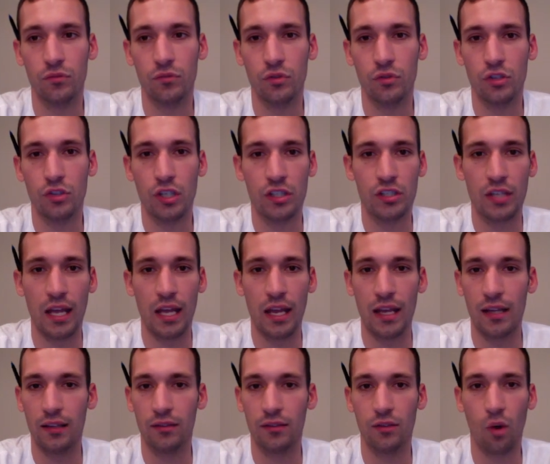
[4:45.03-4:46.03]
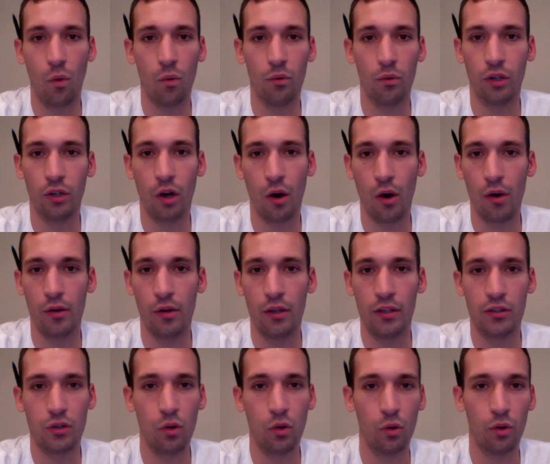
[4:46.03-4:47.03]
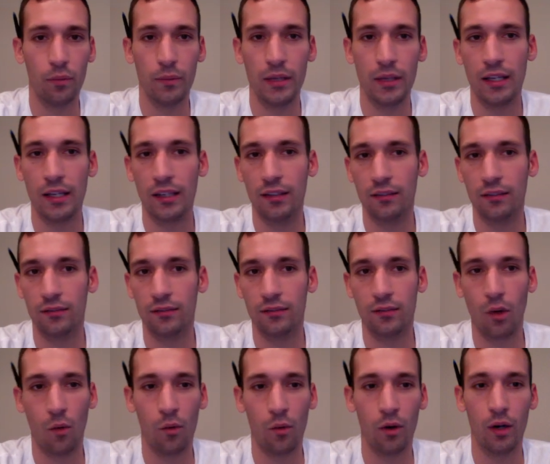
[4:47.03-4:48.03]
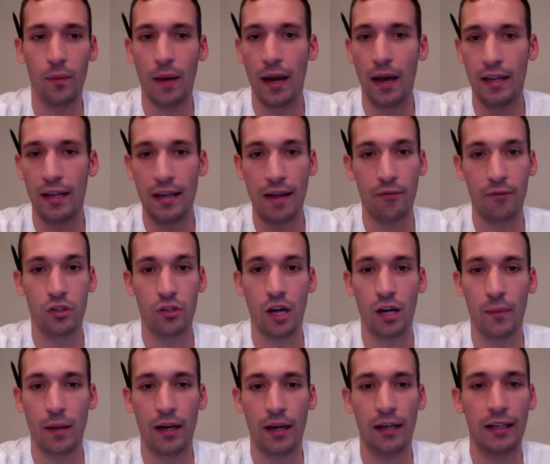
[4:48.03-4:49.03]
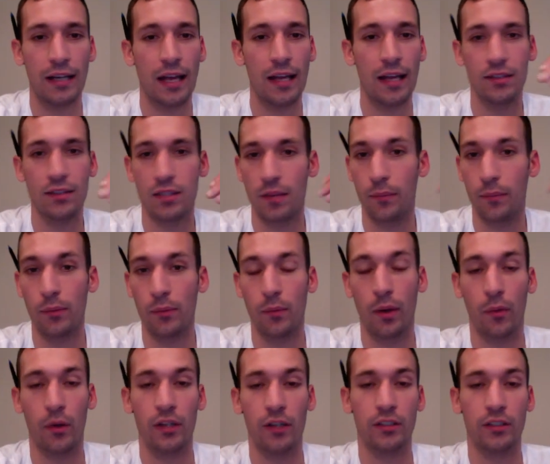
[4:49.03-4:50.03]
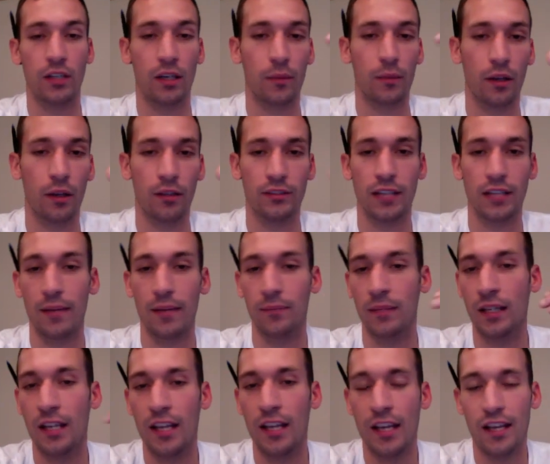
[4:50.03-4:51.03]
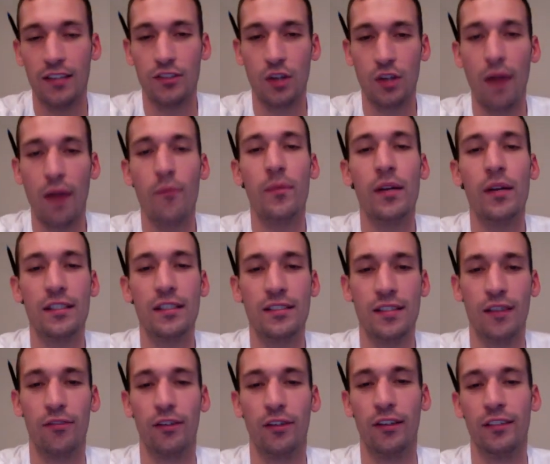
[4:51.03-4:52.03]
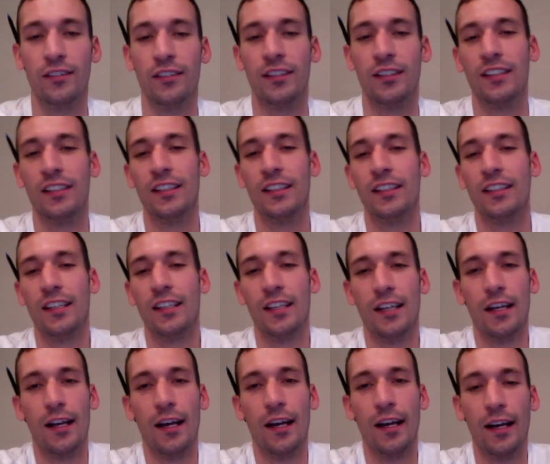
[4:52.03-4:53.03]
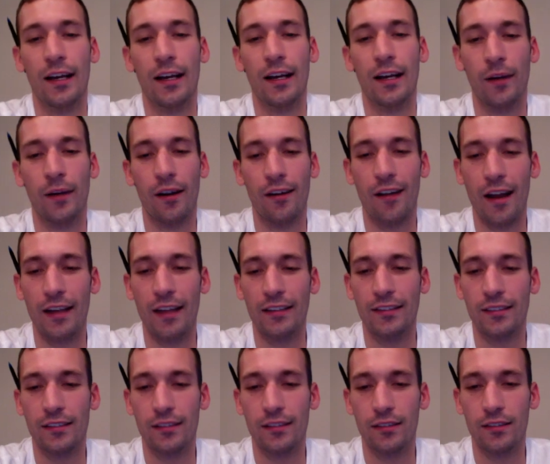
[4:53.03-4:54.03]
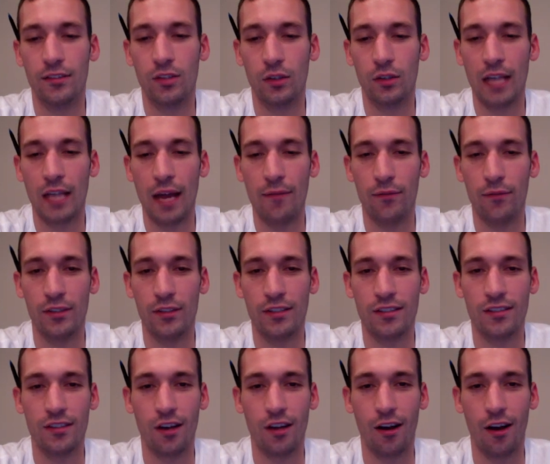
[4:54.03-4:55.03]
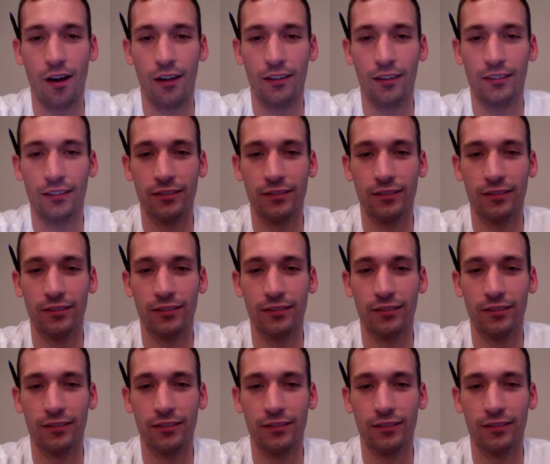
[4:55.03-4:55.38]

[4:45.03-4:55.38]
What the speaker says: just say, it's cool with me. Don't worry about it and never talk about it again. Some people might want to talk about it all the time. So everybody is different. All right. So time for the song.